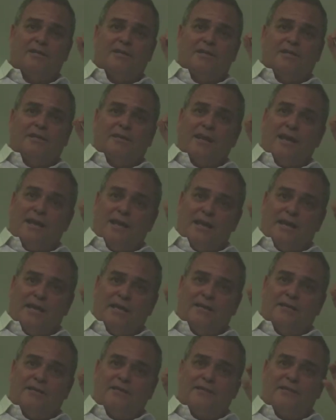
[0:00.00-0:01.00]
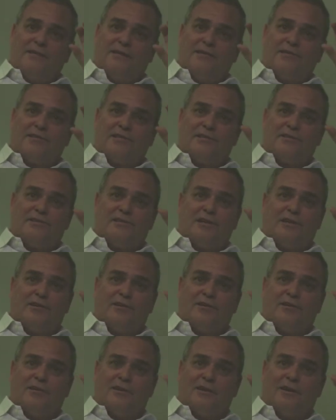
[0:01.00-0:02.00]
And, as I said
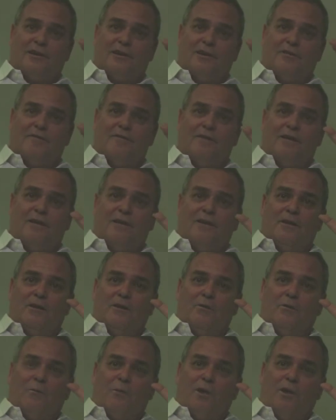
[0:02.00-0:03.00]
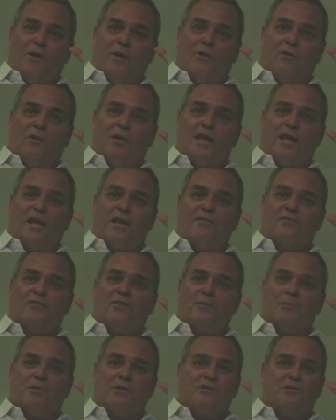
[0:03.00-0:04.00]
earlier, we only have so
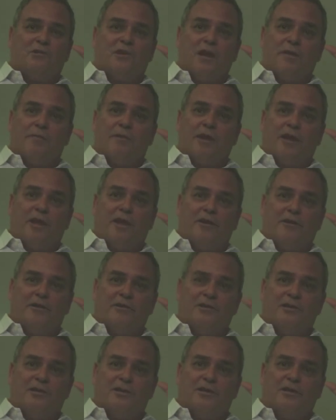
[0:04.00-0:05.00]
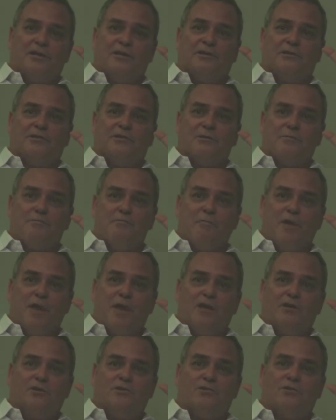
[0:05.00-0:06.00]
much time and energy, so
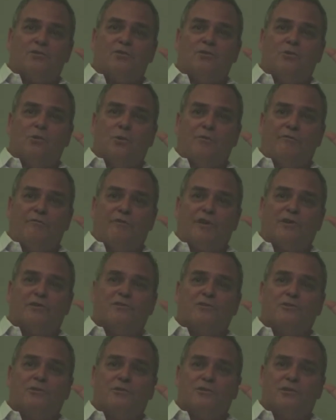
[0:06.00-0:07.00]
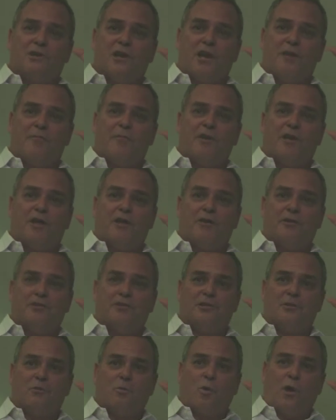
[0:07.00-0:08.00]
make sure you invest your time and
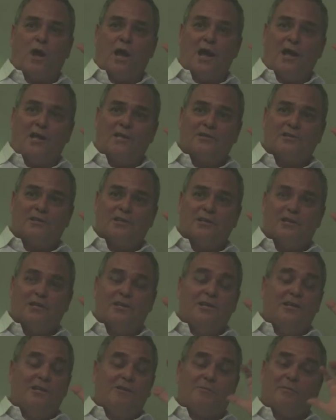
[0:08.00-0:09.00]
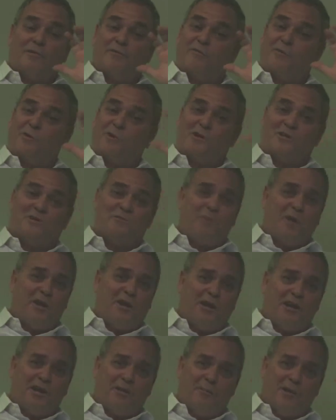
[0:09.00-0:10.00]
energy wisely before you spend
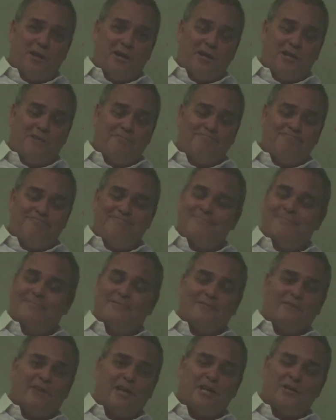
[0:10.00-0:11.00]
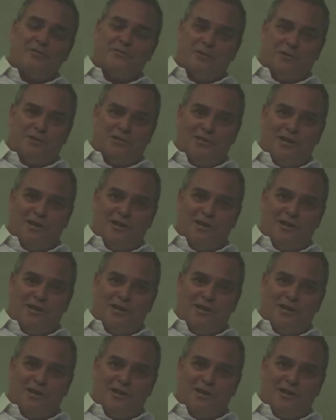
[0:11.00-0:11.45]
any money. Thanks for your time.